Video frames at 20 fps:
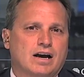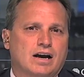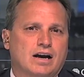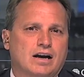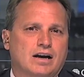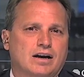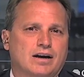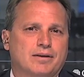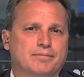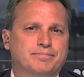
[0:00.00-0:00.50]

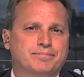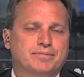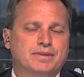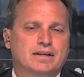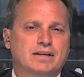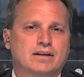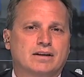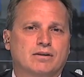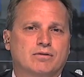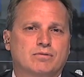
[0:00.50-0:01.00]
Um,
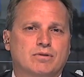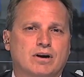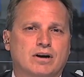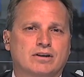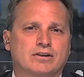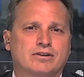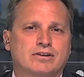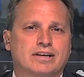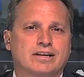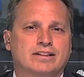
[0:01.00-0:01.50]
you know,
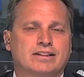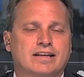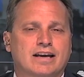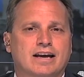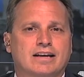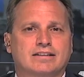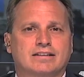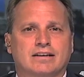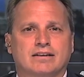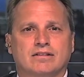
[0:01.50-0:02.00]
underneath
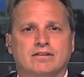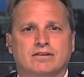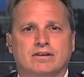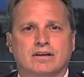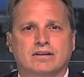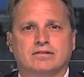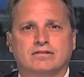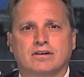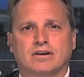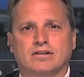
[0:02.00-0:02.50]
that, I look
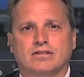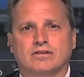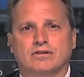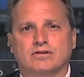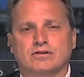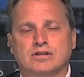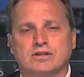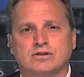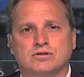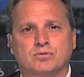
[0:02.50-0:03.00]
at
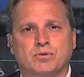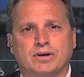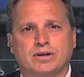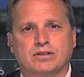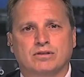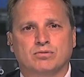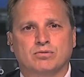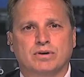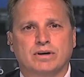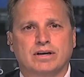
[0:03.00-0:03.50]

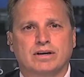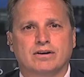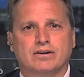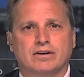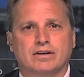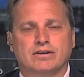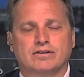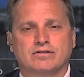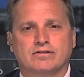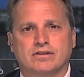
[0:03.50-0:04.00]
1323 uh,
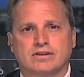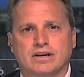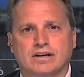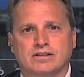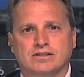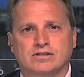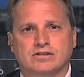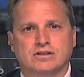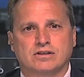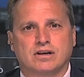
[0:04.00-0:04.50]
areas, the
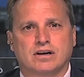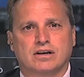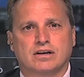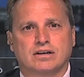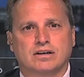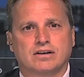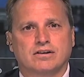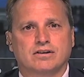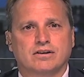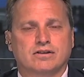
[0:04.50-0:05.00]
next
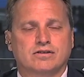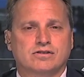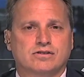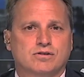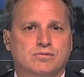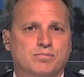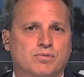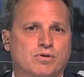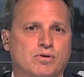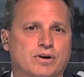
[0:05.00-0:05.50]
area of
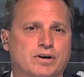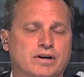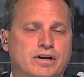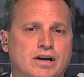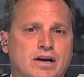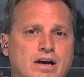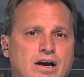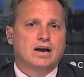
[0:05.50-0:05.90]
support.